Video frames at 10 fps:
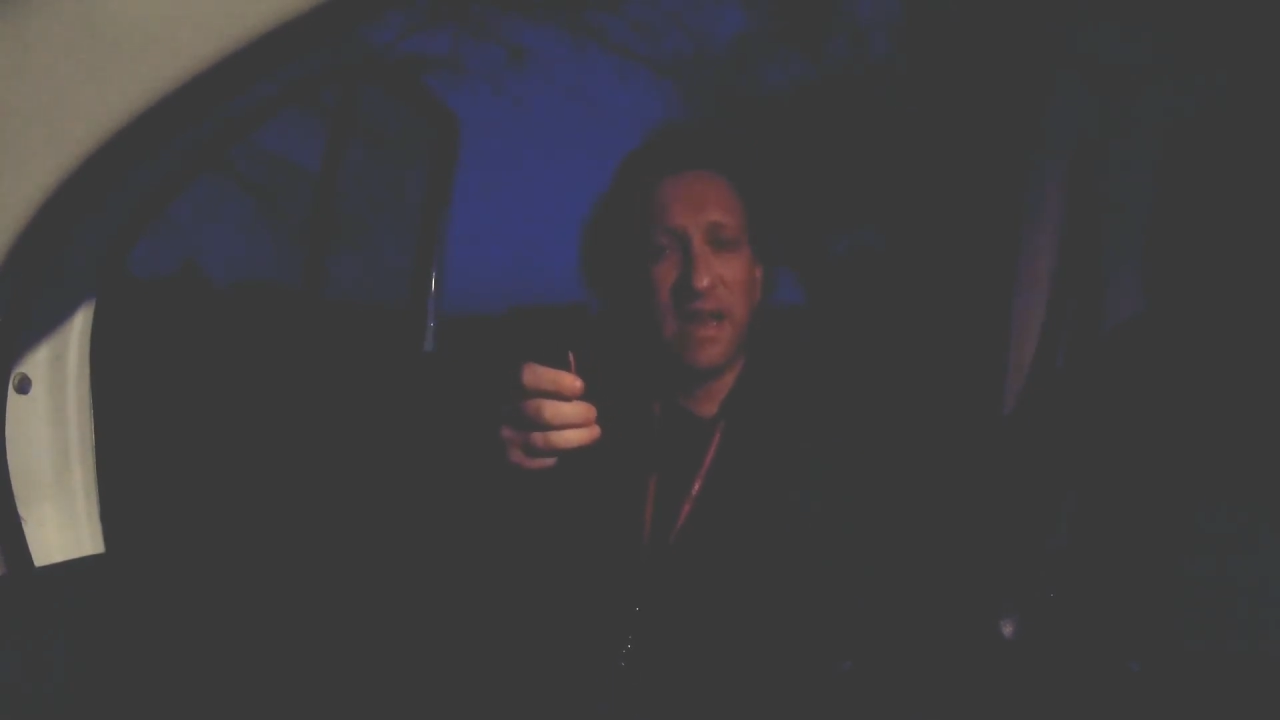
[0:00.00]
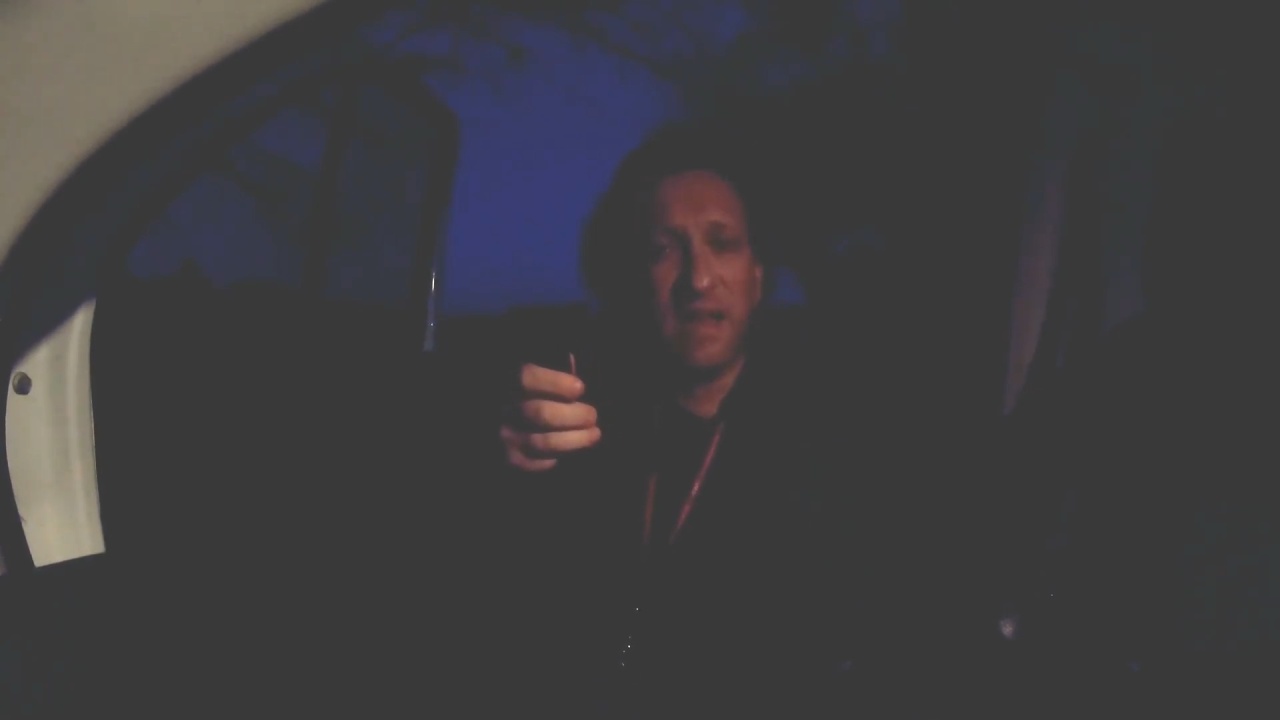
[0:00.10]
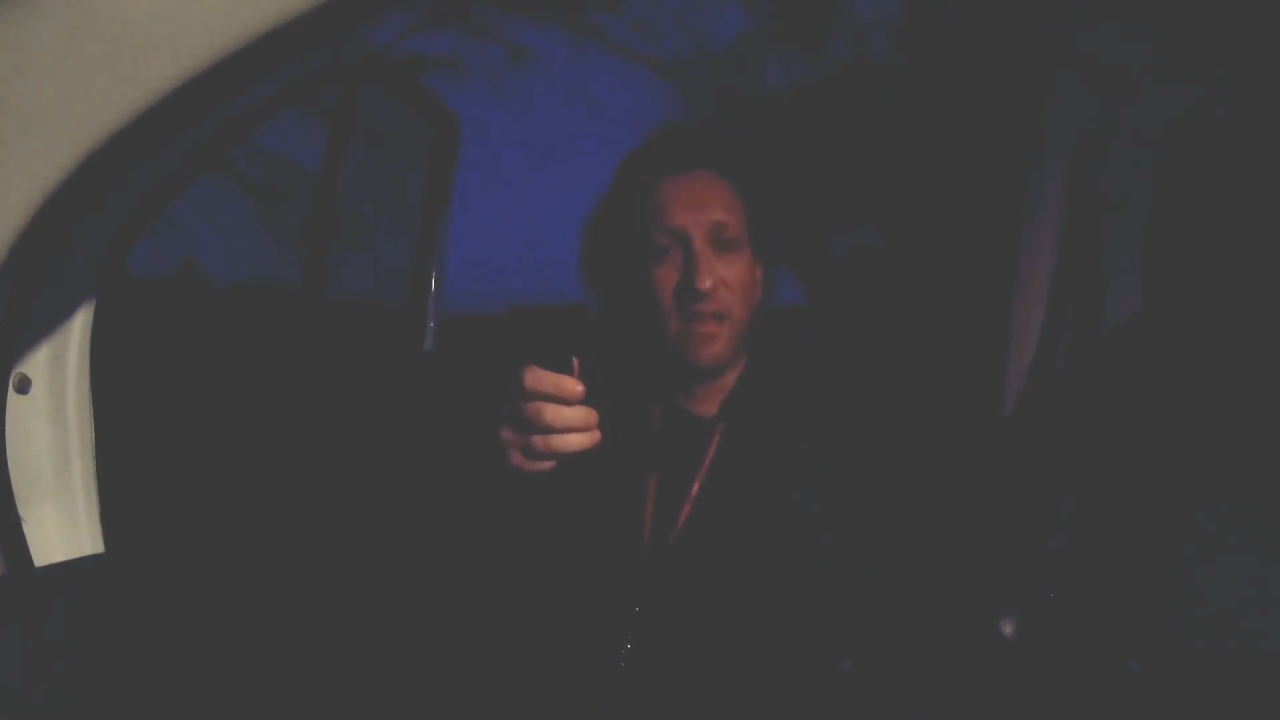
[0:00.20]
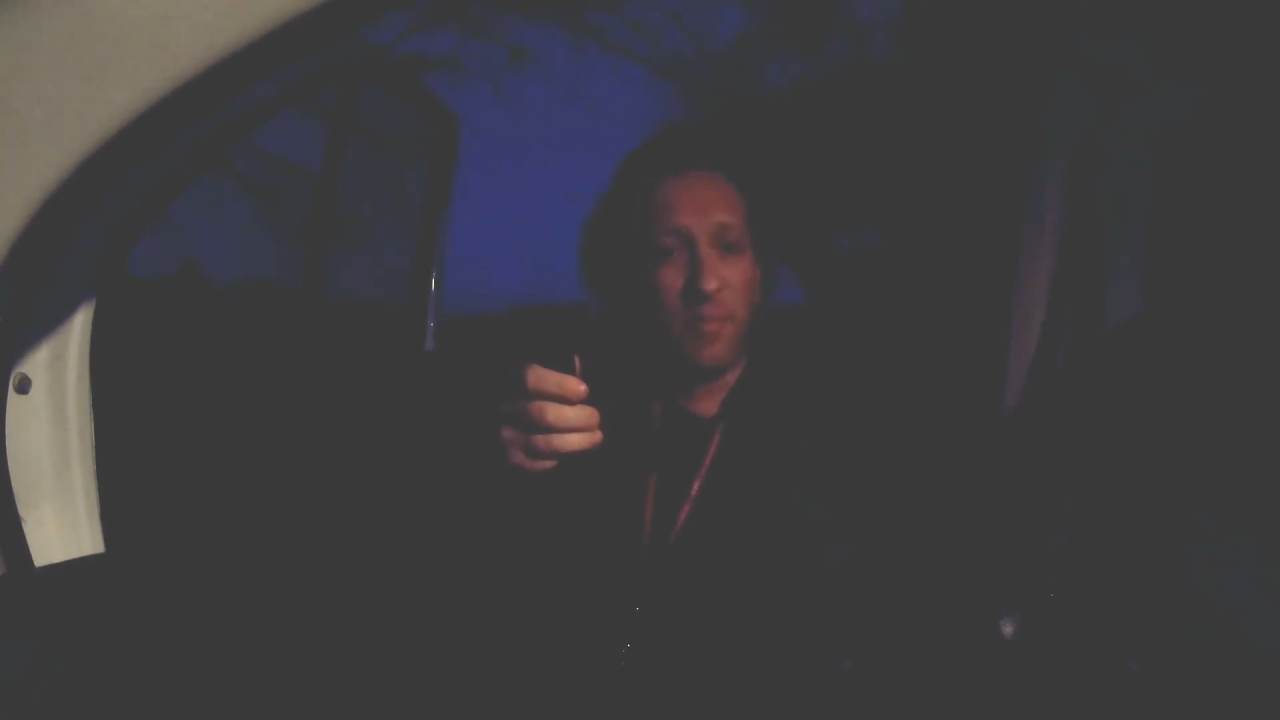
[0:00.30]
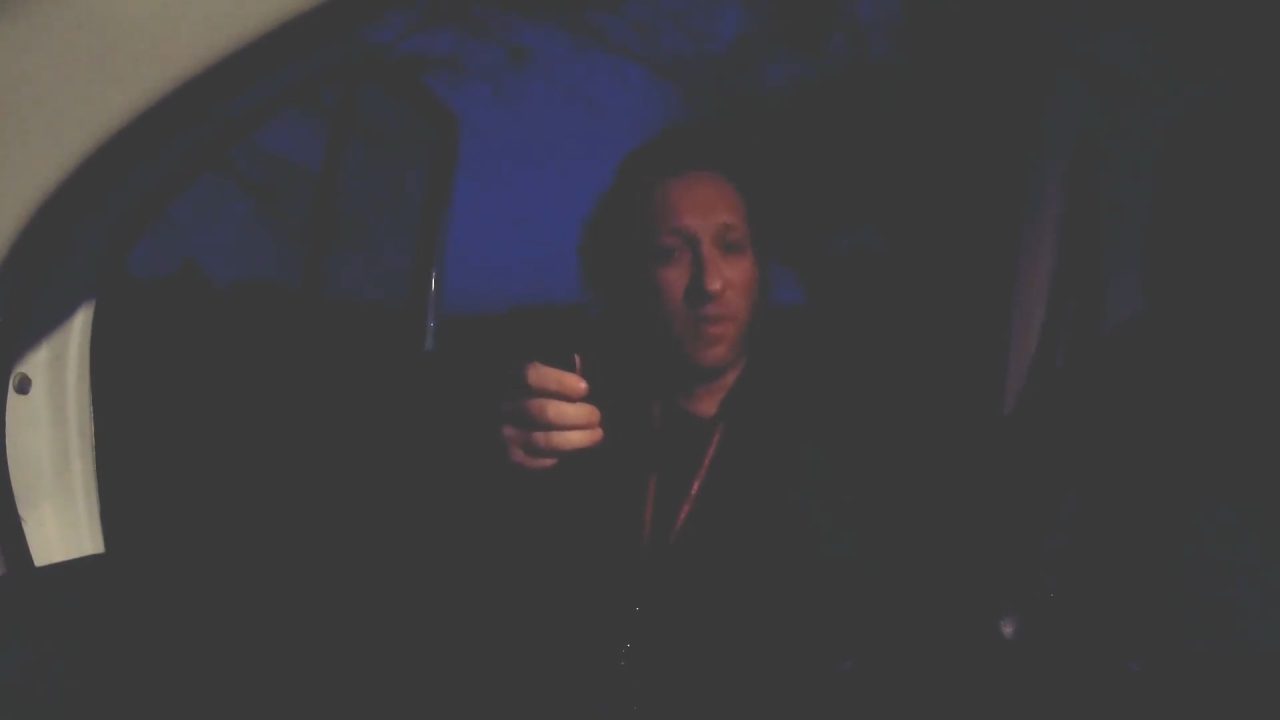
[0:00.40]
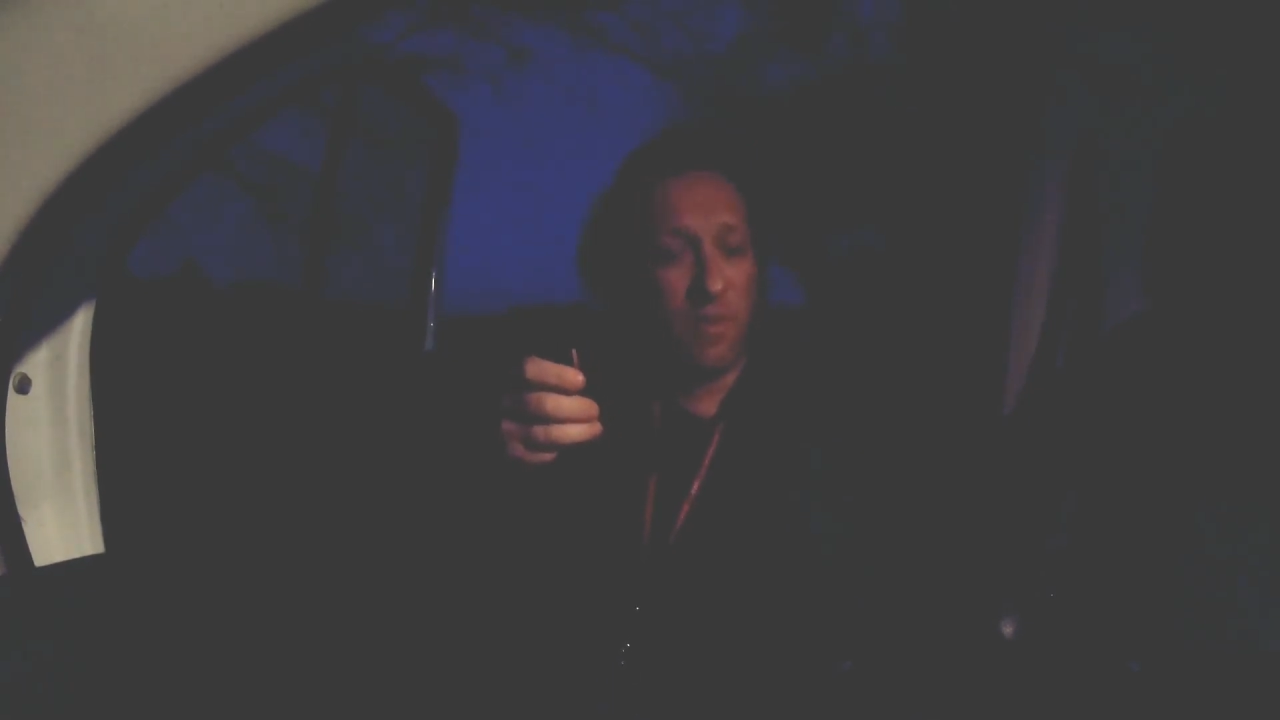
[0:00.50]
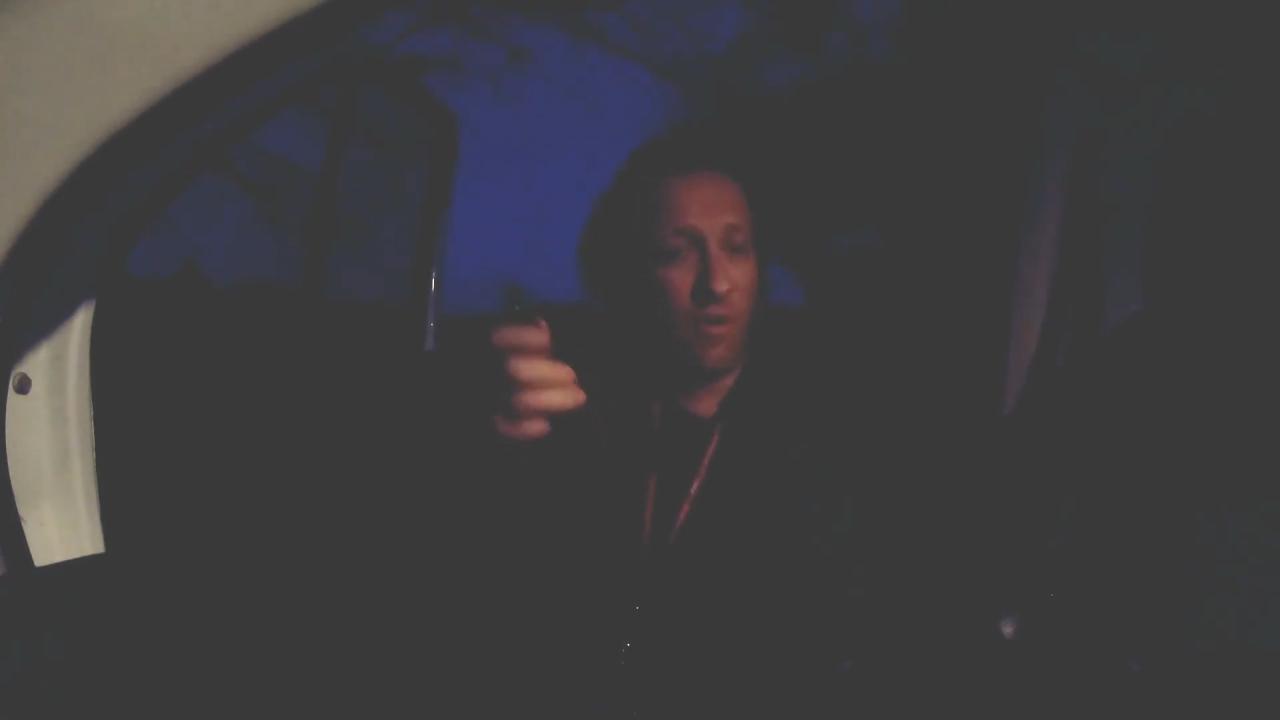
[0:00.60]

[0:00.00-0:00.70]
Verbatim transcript: hit that my,